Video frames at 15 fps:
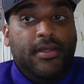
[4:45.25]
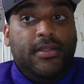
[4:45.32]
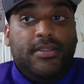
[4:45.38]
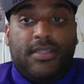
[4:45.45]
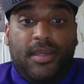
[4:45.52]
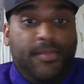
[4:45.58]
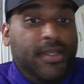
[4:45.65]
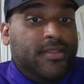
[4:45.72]
It's
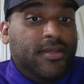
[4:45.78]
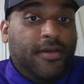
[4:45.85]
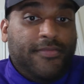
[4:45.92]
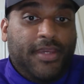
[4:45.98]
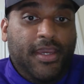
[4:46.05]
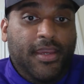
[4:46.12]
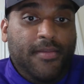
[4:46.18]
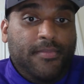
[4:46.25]
going to be a tough
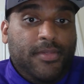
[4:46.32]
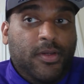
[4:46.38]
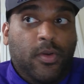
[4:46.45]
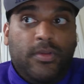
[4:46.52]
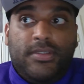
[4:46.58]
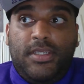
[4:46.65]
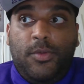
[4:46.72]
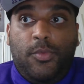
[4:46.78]
game.
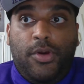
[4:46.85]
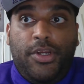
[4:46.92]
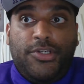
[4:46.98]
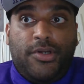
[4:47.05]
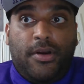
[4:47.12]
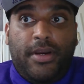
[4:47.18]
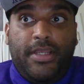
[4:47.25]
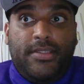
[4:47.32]
Golden State Warriors
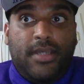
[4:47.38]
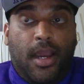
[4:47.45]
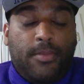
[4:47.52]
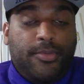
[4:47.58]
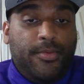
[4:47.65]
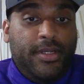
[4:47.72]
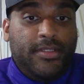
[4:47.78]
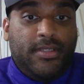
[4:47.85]
are a top
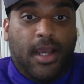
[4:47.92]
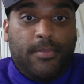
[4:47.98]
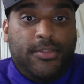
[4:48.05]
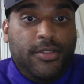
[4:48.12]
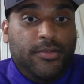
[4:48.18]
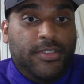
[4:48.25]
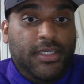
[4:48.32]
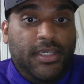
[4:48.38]
three, top
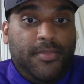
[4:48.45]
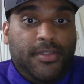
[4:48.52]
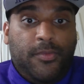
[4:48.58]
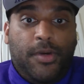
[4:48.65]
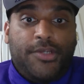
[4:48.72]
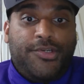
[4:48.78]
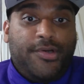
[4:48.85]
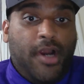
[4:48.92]
two team in the
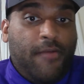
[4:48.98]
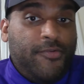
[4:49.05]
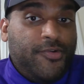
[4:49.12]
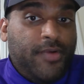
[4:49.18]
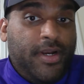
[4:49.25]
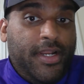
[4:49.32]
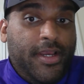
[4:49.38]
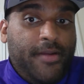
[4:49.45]
Western Conference
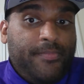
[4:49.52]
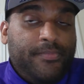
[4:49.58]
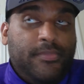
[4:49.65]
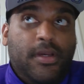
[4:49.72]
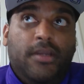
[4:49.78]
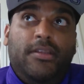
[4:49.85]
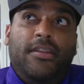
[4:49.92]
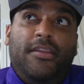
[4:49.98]
right now.
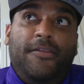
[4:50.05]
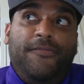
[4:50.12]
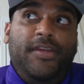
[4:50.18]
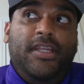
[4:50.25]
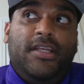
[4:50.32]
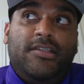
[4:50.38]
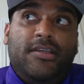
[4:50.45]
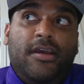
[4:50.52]
Other than the
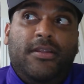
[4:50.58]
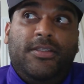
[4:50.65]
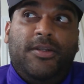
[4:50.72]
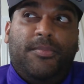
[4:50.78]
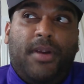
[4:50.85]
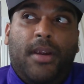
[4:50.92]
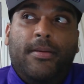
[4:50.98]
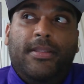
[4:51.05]
Phoenix Suns, they're
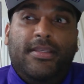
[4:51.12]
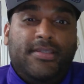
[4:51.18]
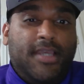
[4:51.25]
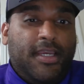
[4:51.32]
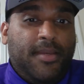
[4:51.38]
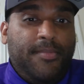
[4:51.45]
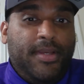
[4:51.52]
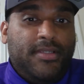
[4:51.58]
probably the
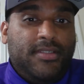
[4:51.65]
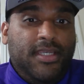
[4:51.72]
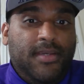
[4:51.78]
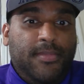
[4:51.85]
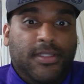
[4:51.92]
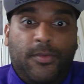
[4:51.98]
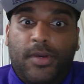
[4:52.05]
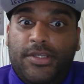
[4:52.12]
second best team
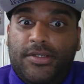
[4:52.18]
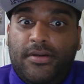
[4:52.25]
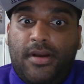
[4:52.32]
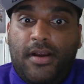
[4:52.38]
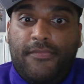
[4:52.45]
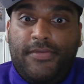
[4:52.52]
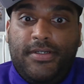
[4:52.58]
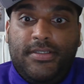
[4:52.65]
in the Western
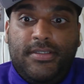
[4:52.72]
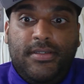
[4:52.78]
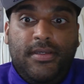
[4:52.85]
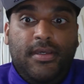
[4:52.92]
Conference.